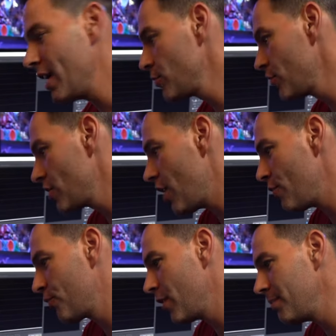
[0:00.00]
as we
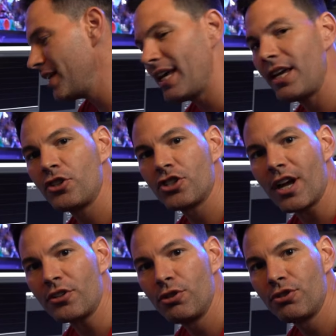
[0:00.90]
saw from the
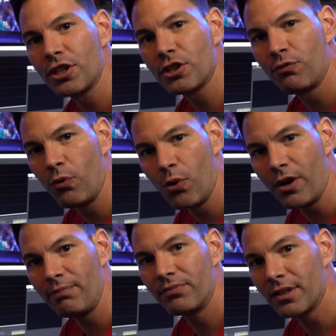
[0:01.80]

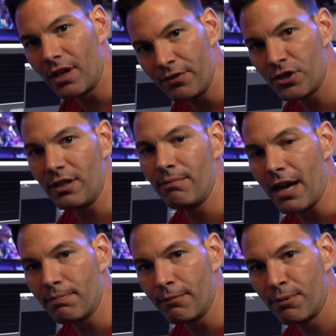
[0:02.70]
H.264, obviously
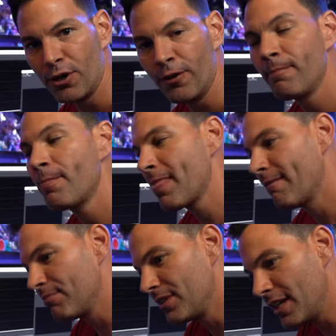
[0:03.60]
MacBook Pro
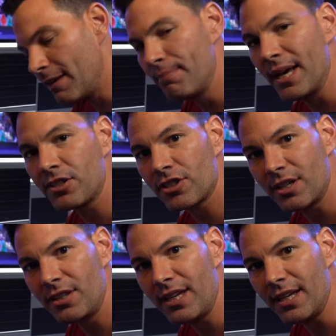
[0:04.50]
dead best
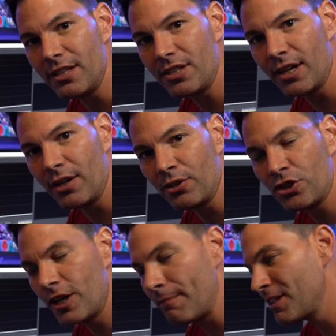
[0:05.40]
the Intel
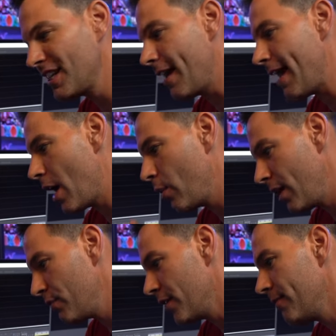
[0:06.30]
chipset.
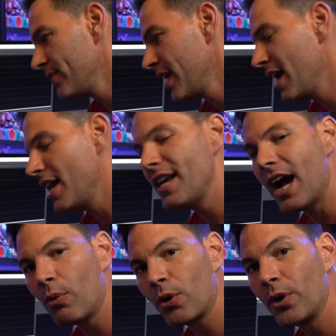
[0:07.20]
However,
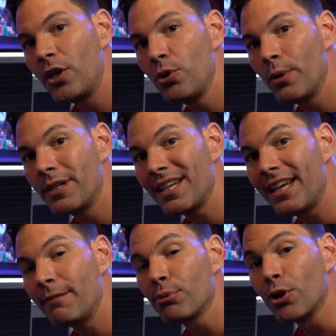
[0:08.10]
now we're going to do it
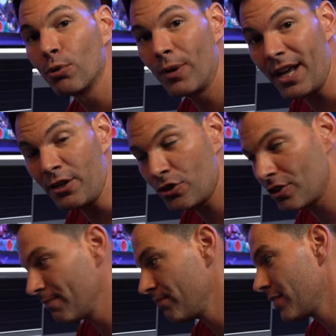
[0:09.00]
in
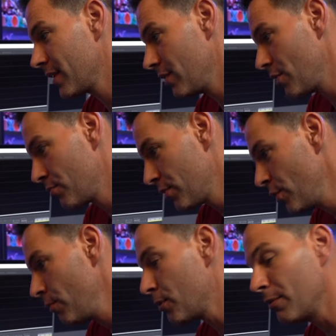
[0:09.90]
ProRes
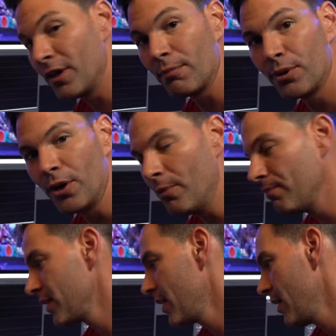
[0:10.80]
through Premiere Pro.
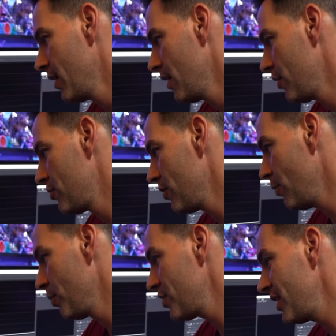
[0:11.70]

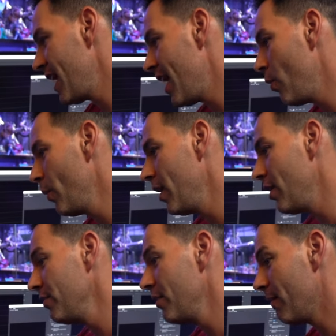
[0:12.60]
So we'll see how
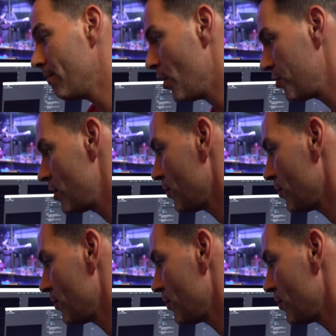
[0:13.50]
well both these